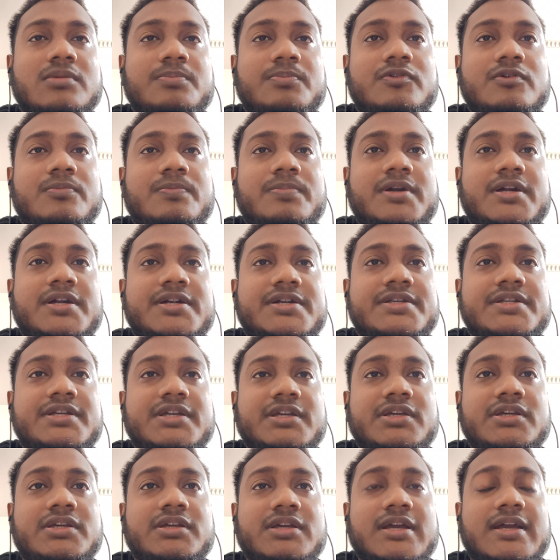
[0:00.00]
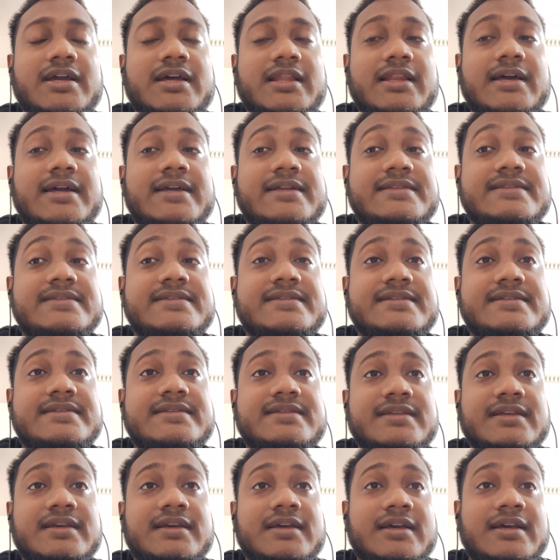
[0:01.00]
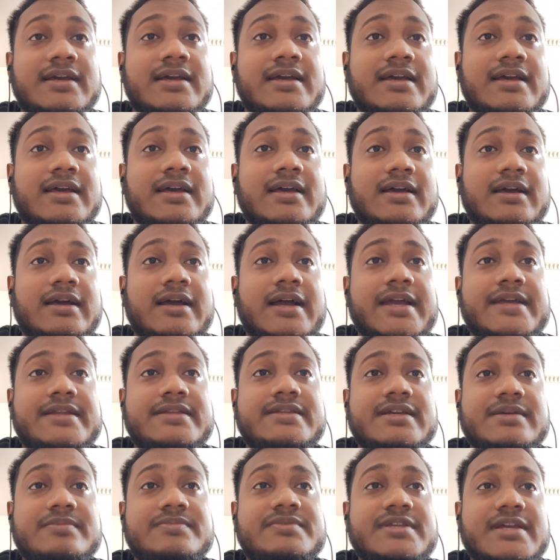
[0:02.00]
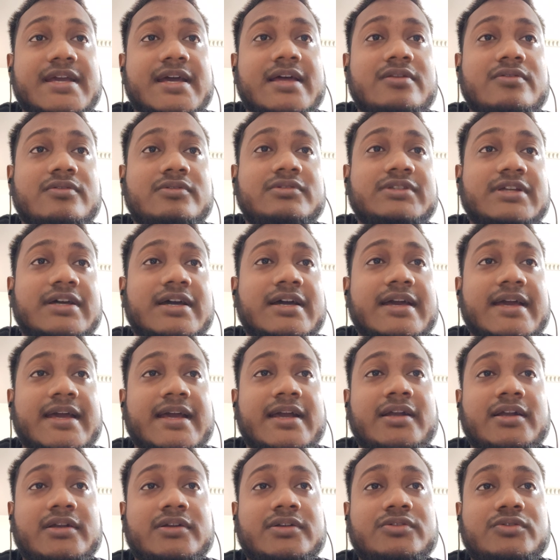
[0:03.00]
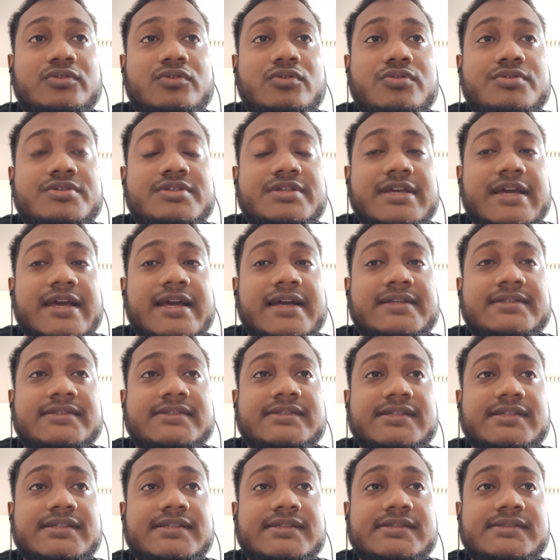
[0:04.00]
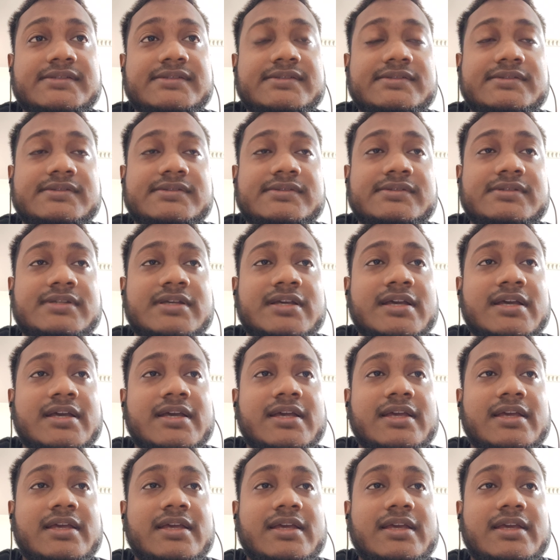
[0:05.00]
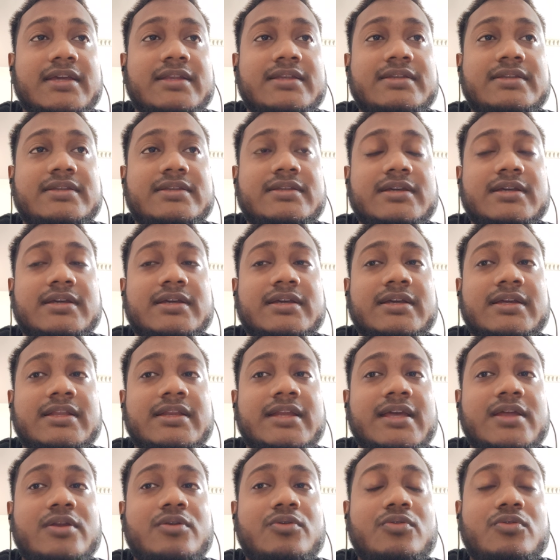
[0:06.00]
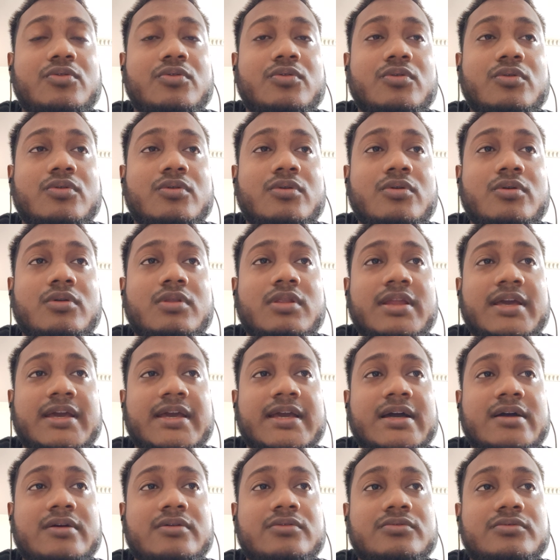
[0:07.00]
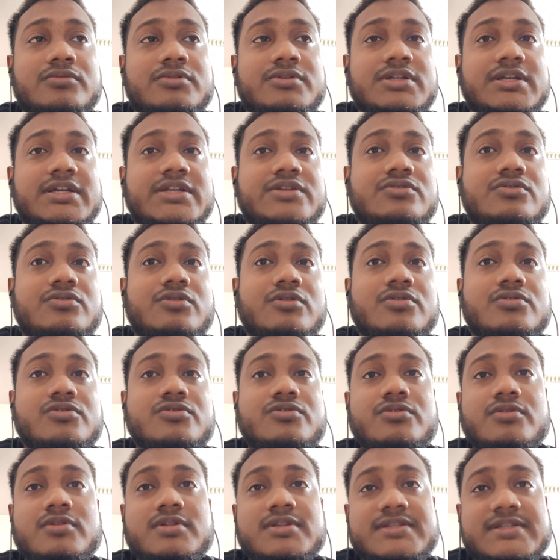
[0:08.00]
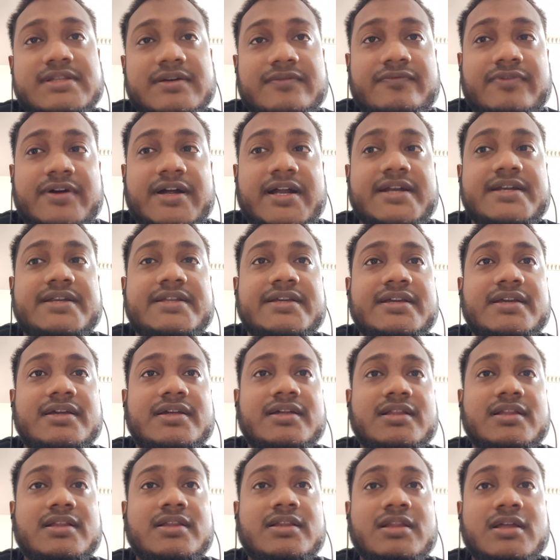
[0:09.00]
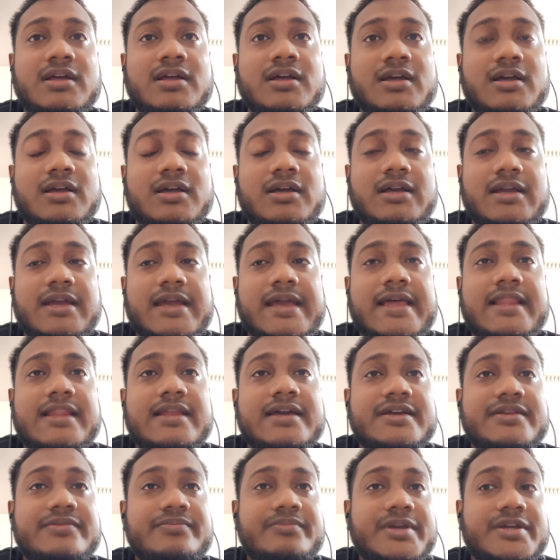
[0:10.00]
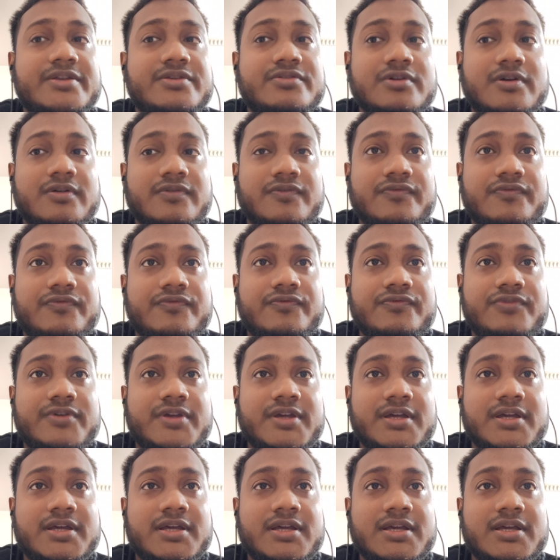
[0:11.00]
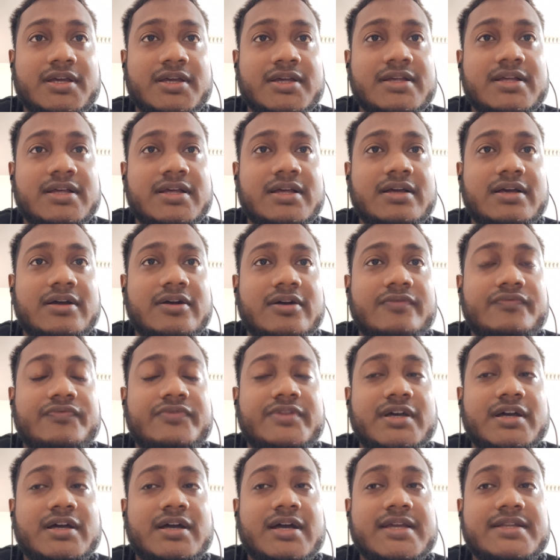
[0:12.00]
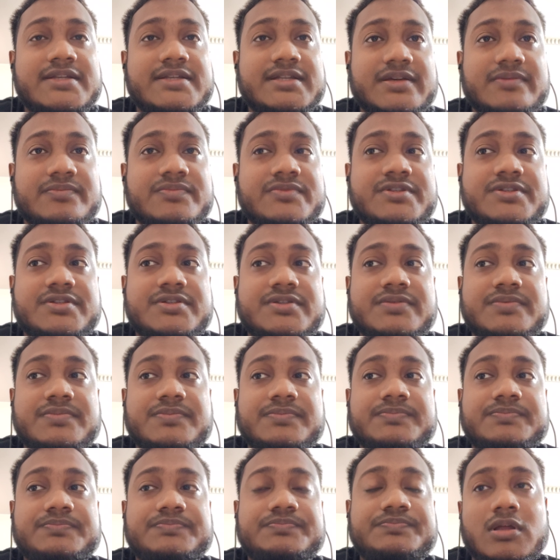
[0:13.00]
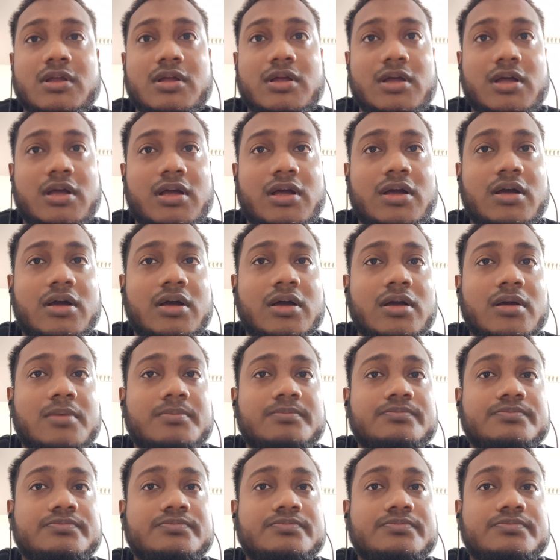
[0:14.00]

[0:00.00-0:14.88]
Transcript: property aligns items along the across axis. It in a row layout, it controls the vertical alignment of the items. Uh,